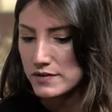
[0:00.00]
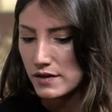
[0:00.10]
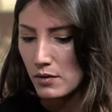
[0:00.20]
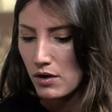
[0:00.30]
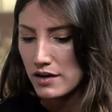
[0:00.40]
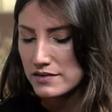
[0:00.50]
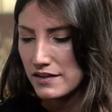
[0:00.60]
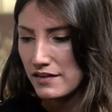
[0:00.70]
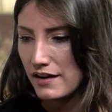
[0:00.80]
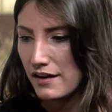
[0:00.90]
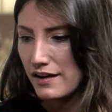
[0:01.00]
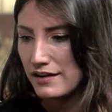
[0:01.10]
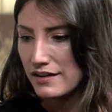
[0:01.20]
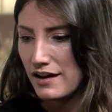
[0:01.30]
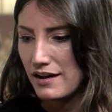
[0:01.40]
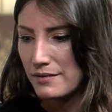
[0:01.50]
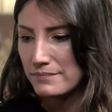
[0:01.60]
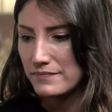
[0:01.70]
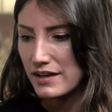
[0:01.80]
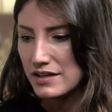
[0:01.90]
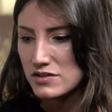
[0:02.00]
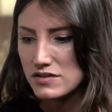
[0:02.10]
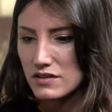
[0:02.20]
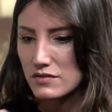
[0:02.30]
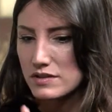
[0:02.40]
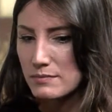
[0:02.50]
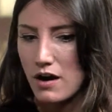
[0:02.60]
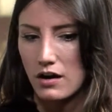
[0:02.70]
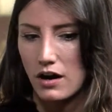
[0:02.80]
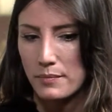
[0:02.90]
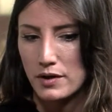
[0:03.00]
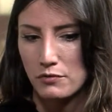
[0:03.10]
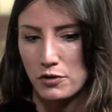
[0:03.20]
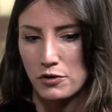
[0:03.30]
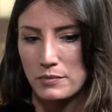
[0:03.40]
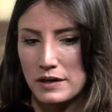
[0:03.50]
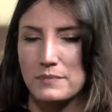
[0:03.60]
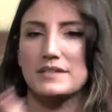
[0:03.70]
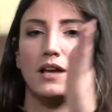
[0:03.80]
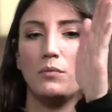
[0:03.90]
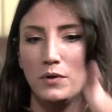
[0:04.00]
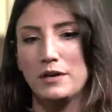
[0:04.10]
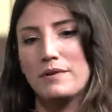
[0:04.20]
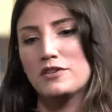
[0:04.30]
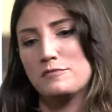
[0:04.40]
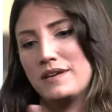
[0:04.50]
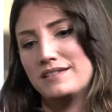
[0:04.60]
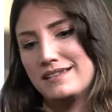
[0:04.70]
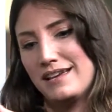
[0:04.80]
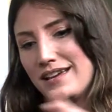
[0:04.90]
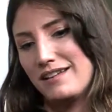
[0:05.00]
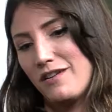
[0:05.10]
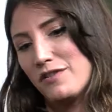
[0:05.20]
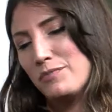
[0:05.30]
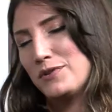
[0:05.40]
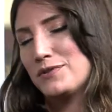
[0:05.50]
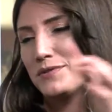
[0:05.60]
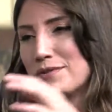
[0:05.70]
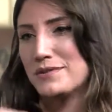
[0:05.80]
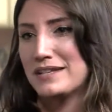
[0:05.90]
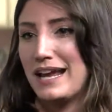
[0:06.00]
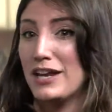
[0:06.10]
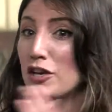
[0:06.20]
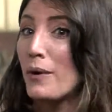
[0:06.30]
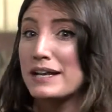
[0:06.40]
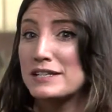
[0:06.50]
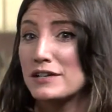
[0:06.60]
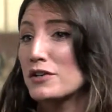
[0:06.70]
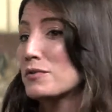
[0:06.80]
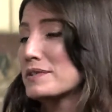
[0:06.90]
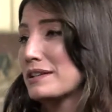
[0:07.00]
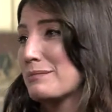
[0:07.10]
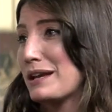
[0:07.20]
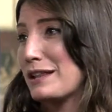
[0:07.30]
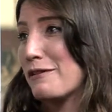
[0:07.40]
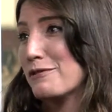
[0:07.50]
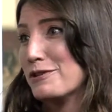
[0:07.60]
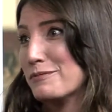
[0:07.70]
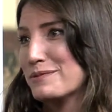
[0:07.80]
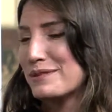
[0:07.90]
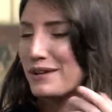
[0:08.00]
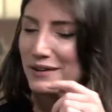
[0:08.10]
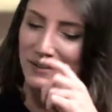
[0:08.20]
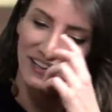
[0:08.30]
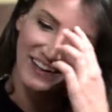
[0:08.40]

So I walked in there, and it's just a little small carpeted room, and it was like William H. Macy and all the producers, and I had no idea who was going to be in that room. So